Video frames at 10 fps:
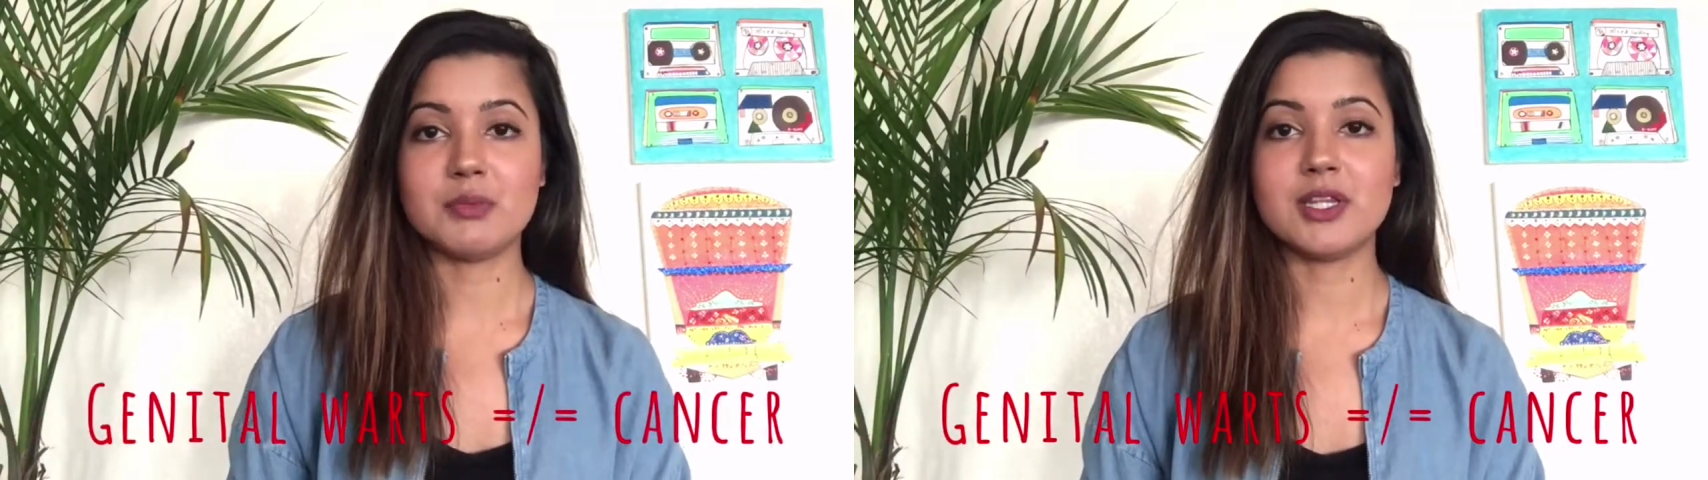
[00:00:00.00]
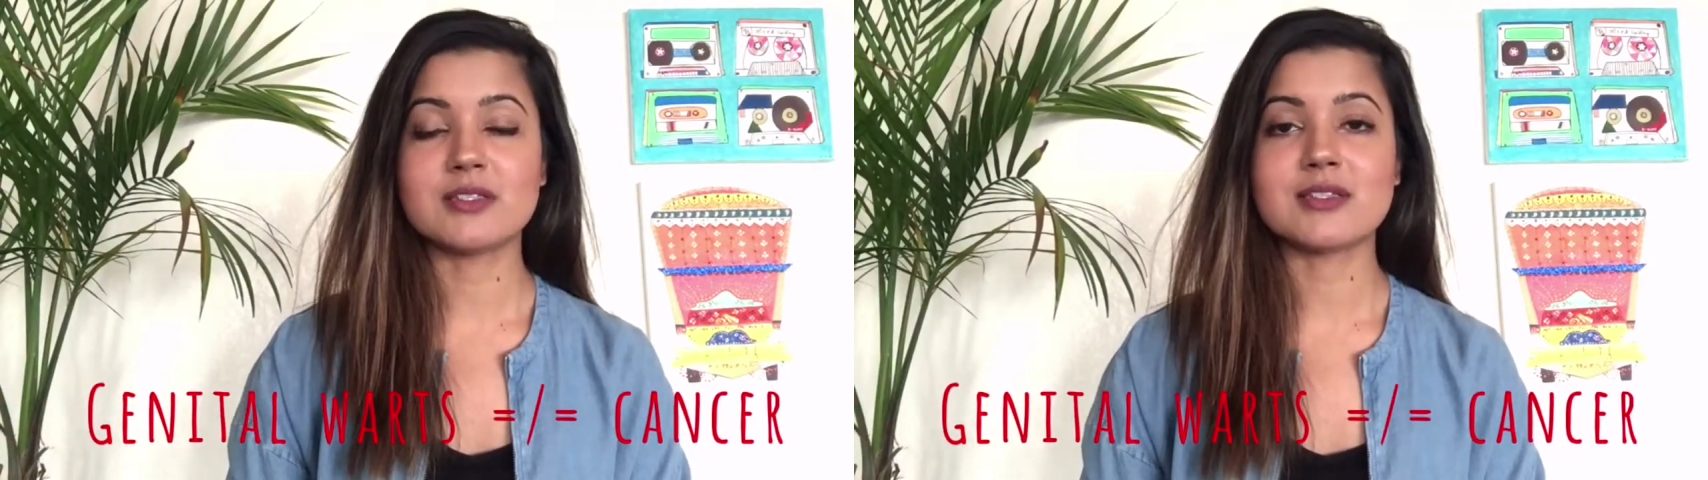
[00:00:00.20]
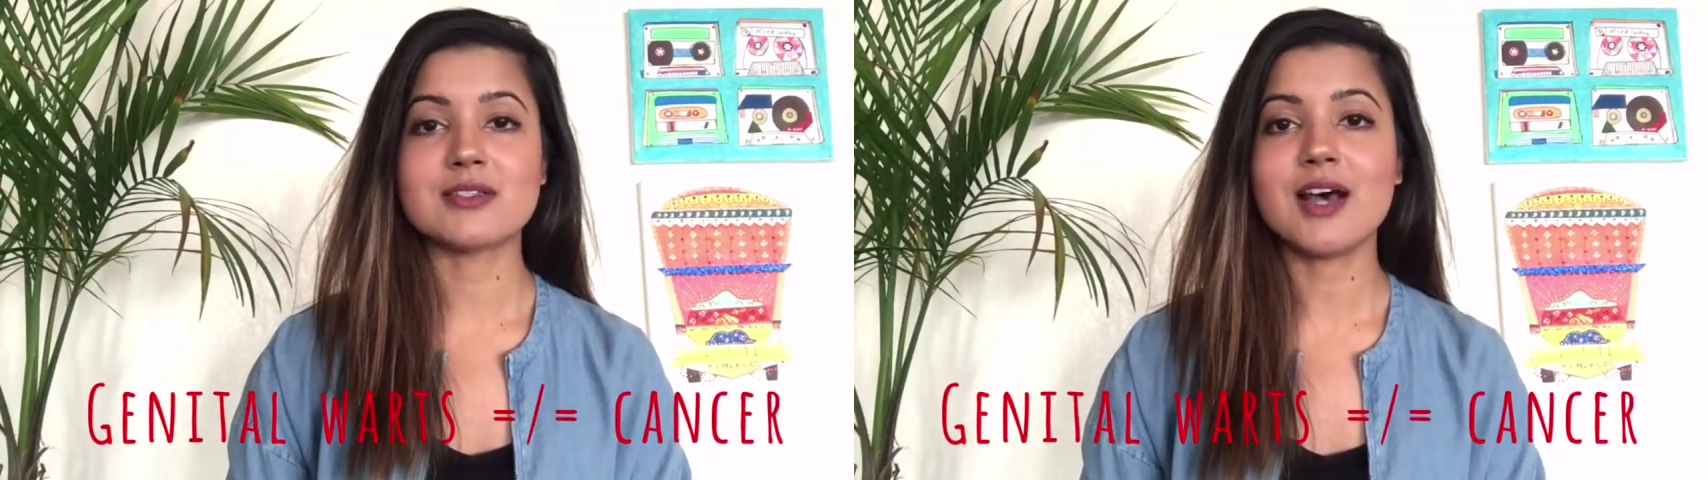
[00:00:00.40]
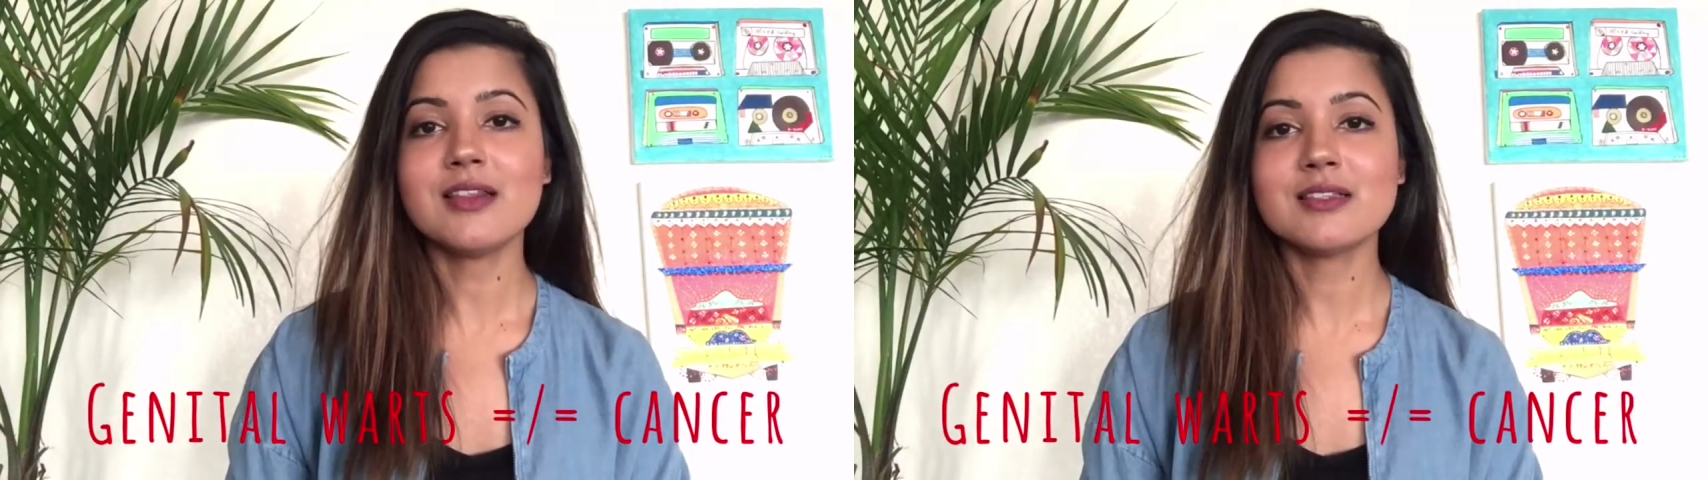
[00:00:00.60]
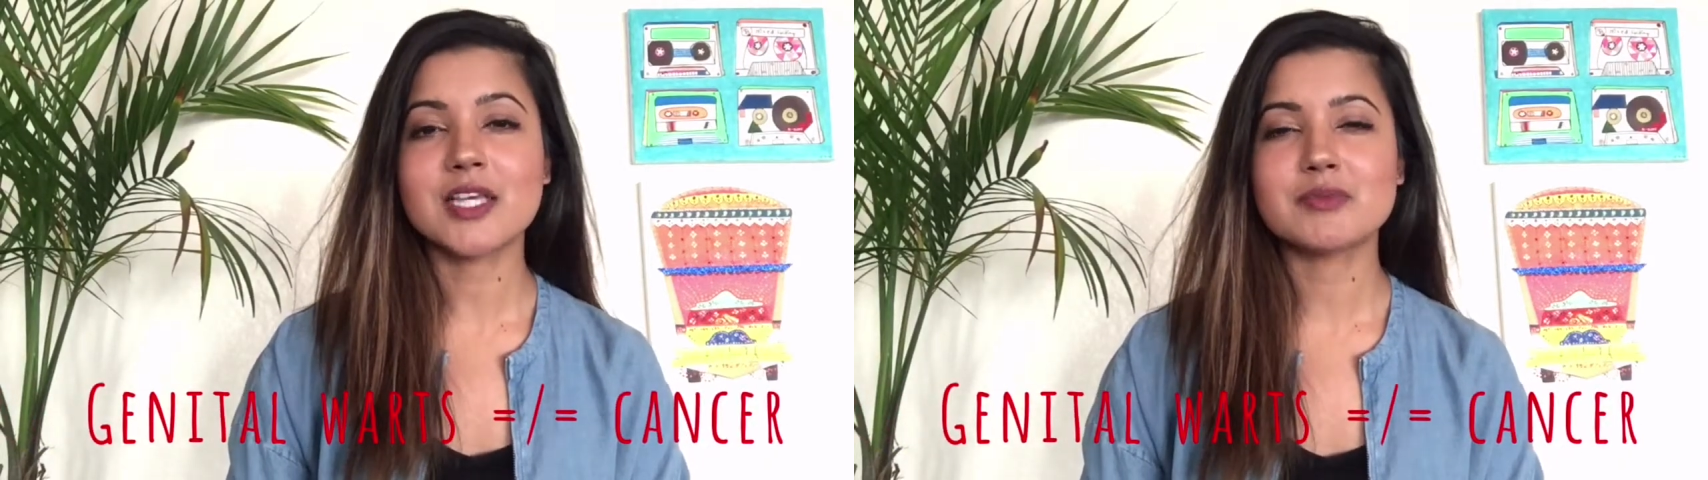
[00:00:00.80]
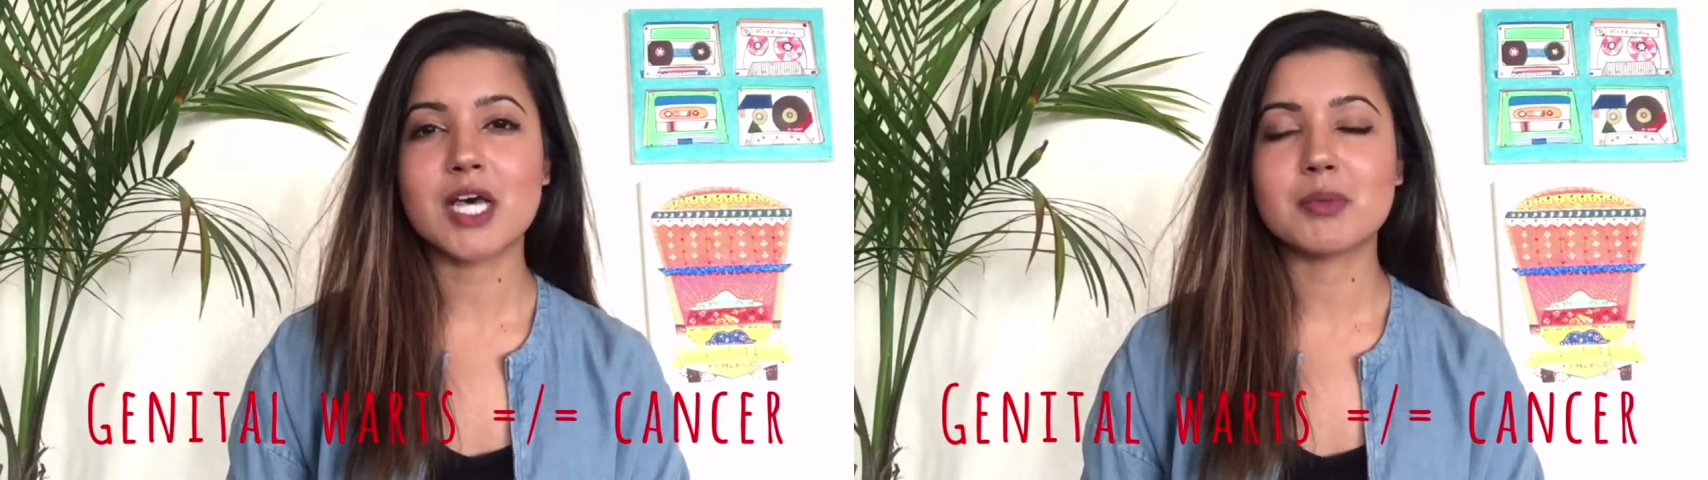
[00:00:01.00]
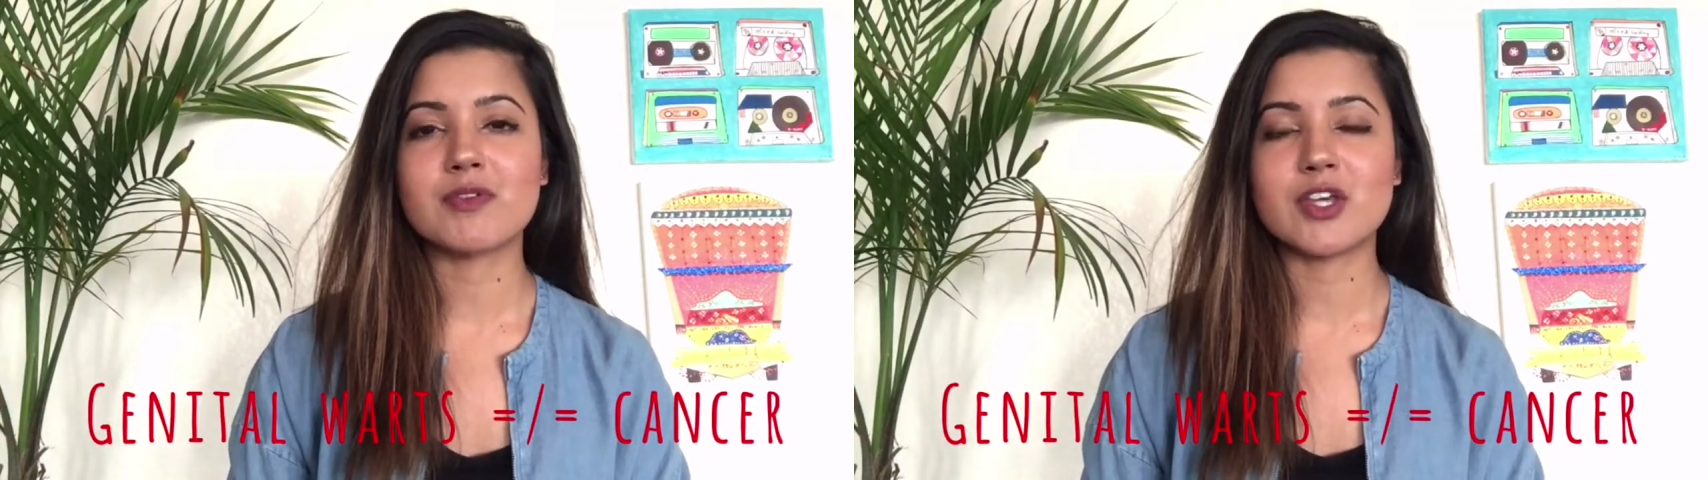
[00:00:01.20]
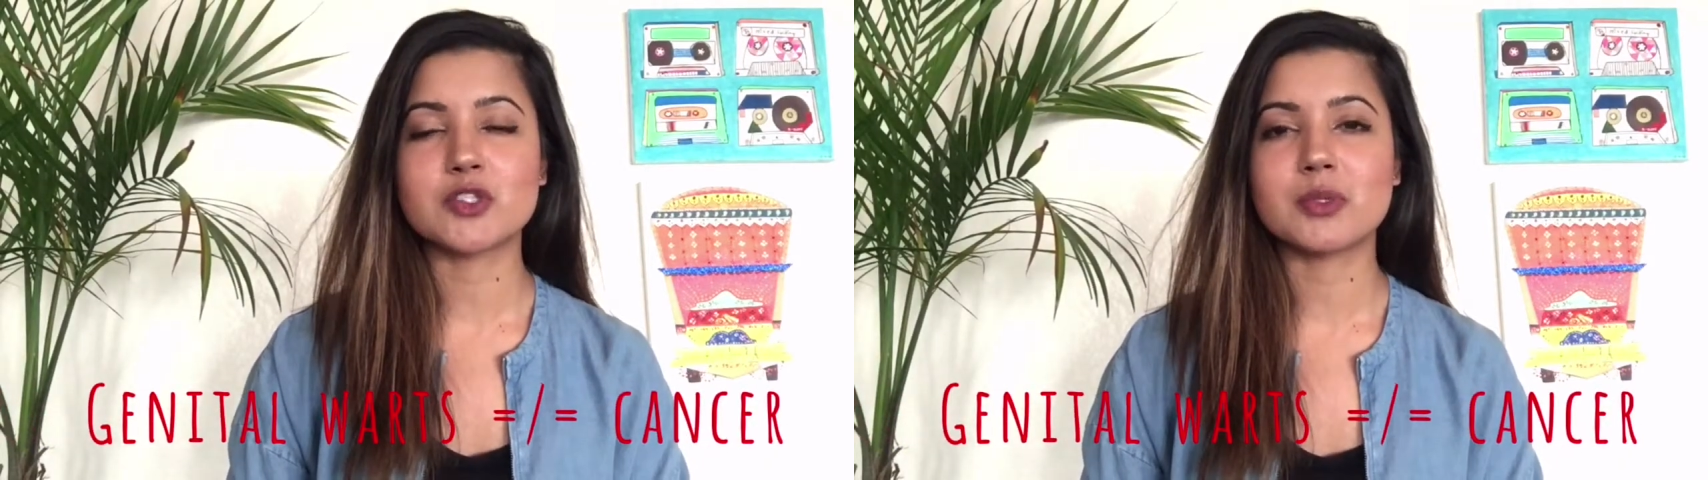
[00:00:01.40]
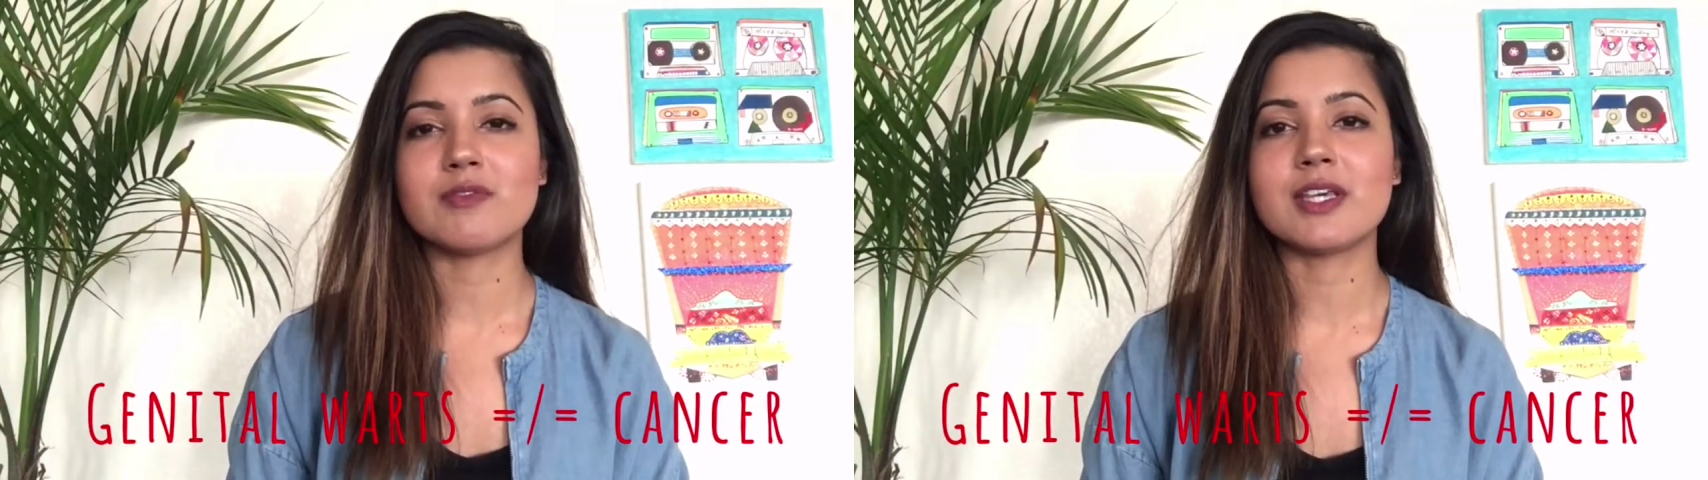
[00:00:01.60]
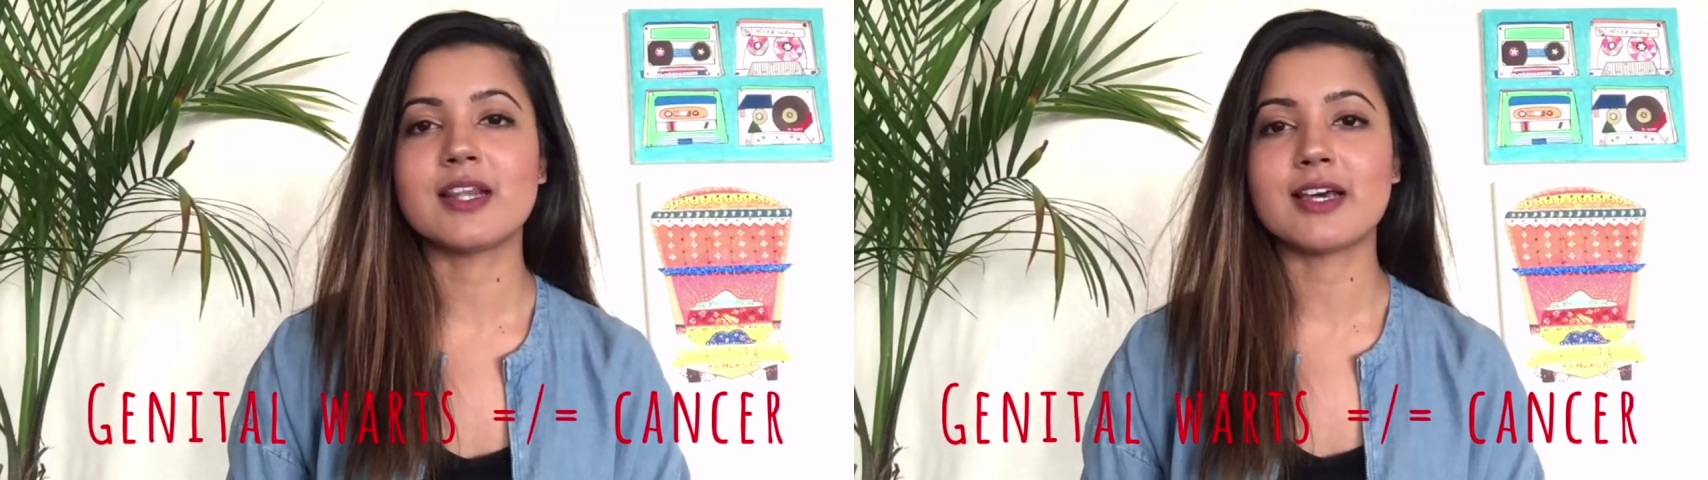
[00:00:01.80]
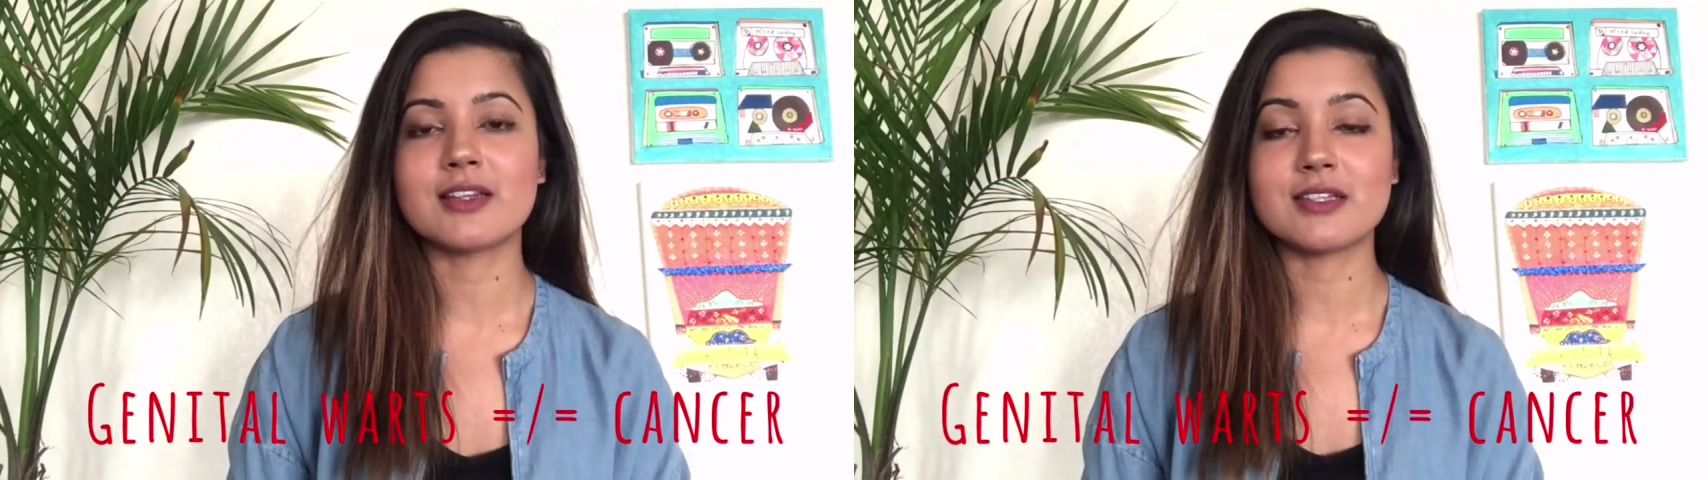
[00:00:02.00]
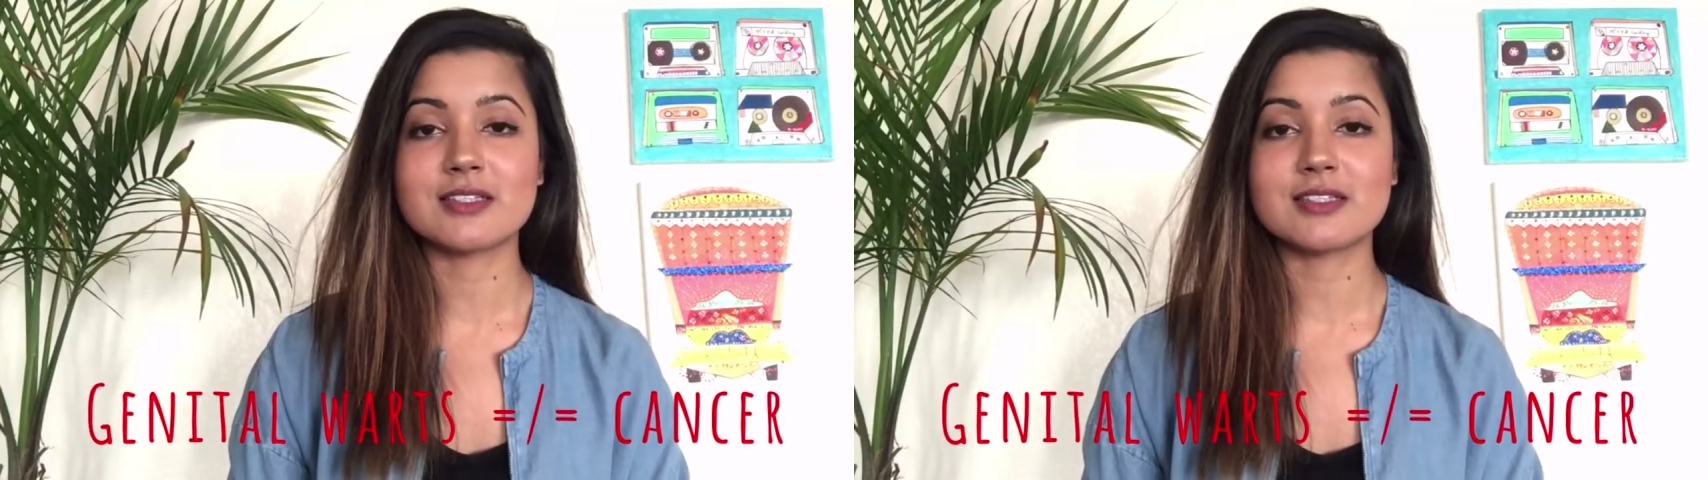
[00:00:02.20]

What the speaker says: but this is not the same type of HPV that can lead